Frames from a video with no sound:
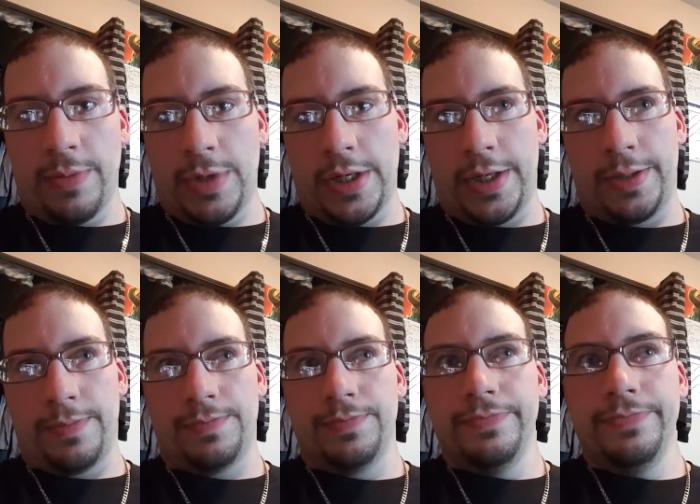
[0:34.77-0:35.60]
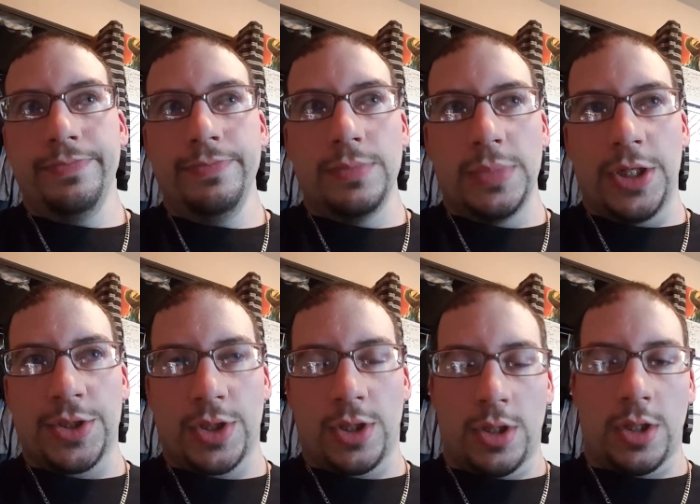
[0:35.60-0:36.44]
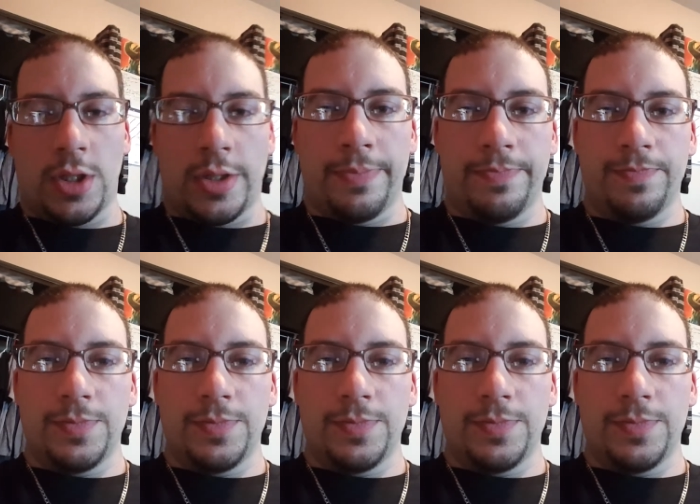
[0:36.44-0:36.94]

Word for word: mine is gonna